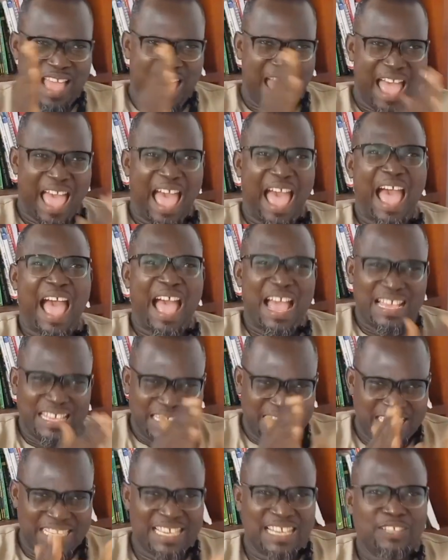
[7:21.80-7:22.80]
are
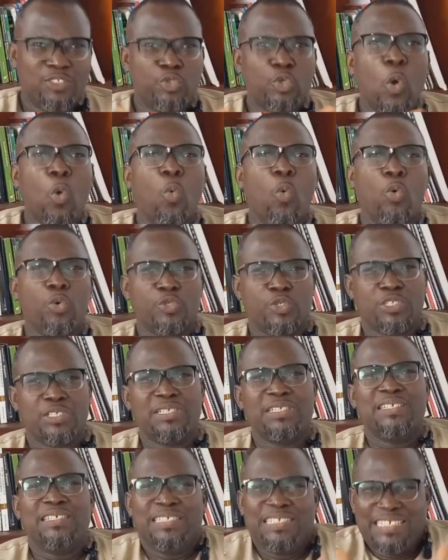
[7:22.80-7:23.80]
geared towards
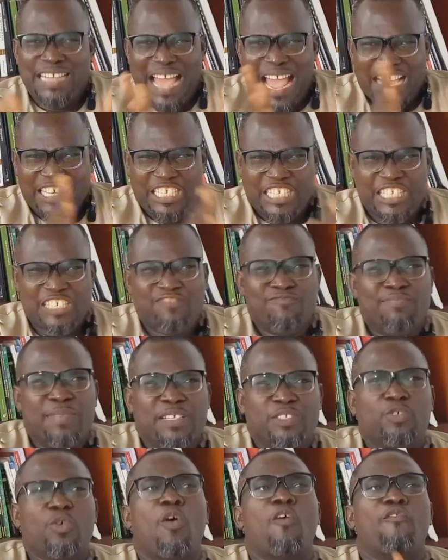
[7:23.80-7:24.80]
the
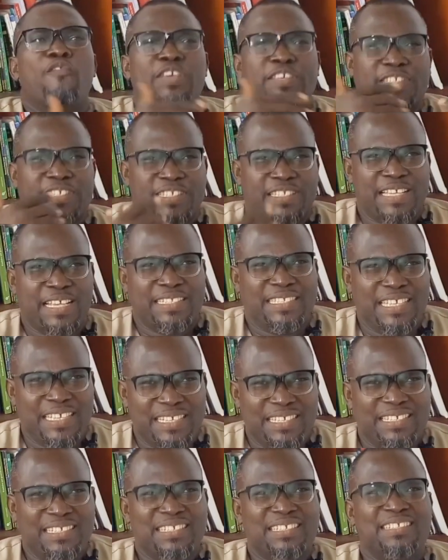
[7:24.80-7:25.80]
achievement of a
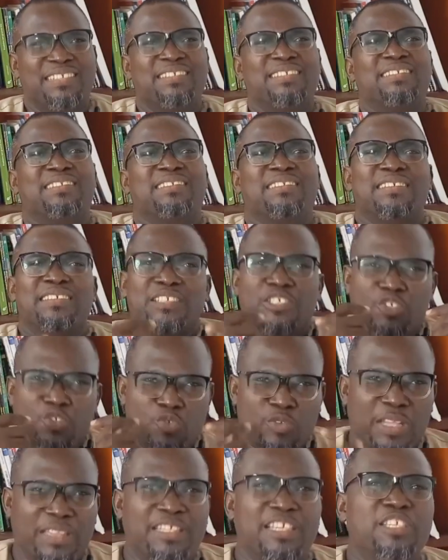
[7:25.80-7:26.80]
certain
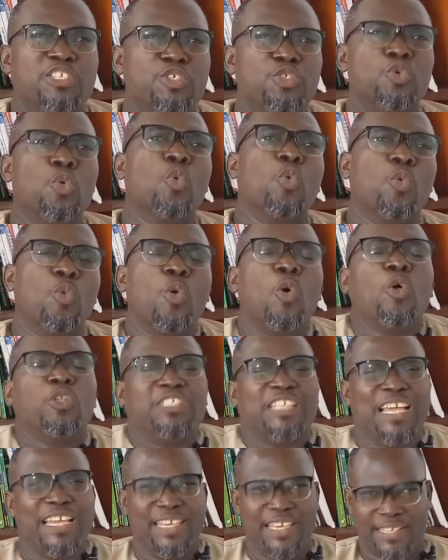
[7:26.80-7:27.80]
strategic goal or
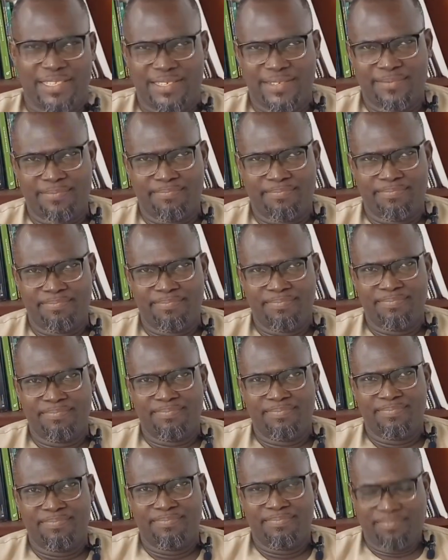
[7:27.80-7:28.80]
target.
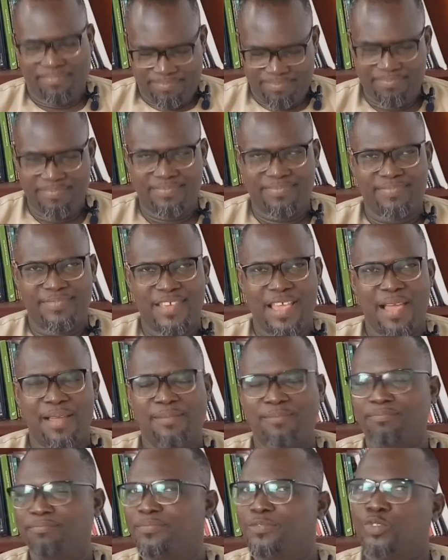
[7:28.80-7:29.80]
Yeah.
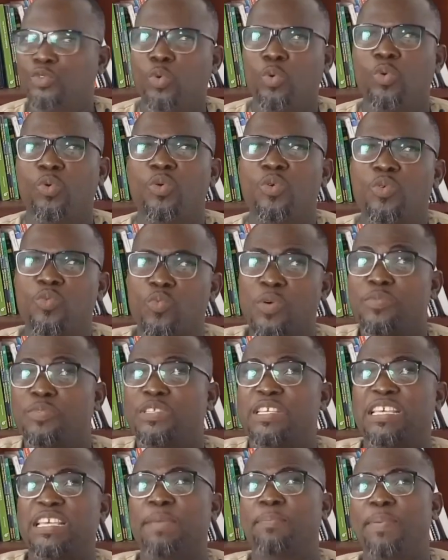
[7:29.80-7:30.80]
So when we
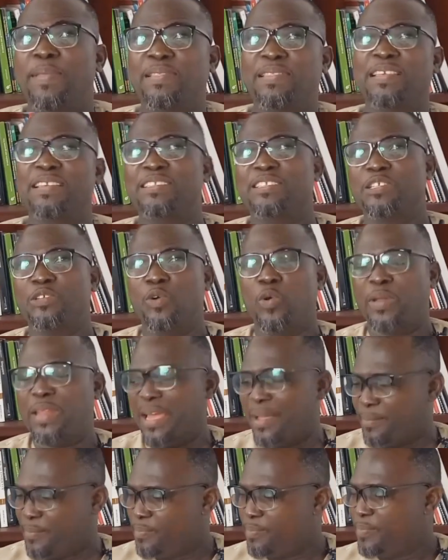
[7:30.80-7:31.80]
say keeping things in order
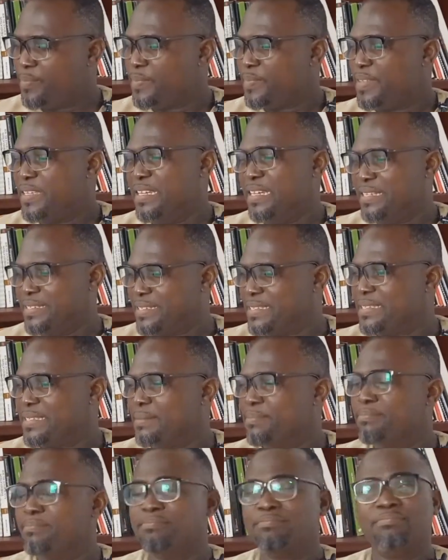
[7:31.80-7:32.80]
in a
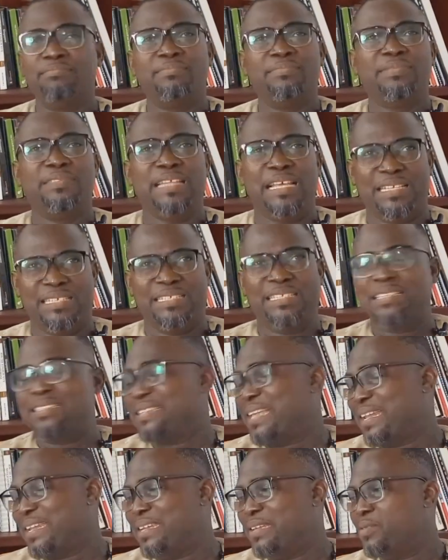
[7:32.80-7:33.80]
system, that is
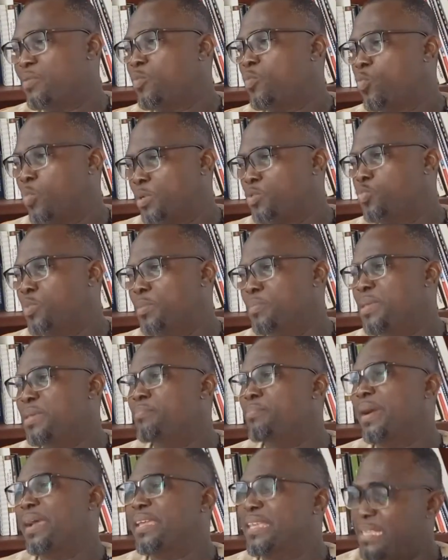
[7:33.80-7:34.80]
exactly what we mean
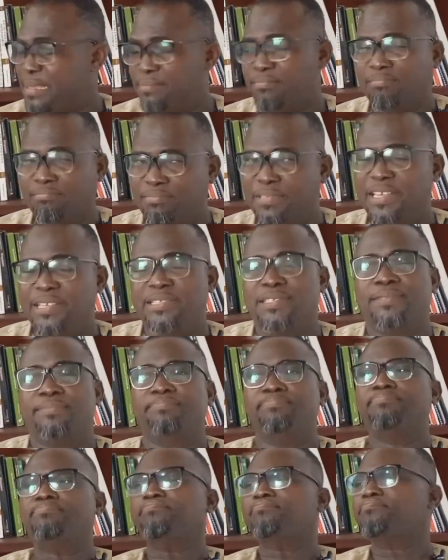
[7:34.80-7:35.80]
by it.
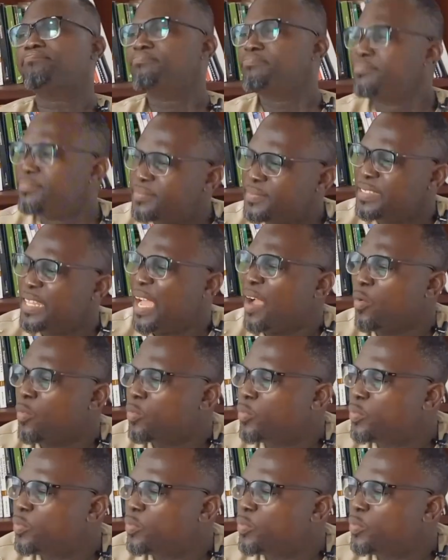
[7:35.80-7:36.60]
Yeah.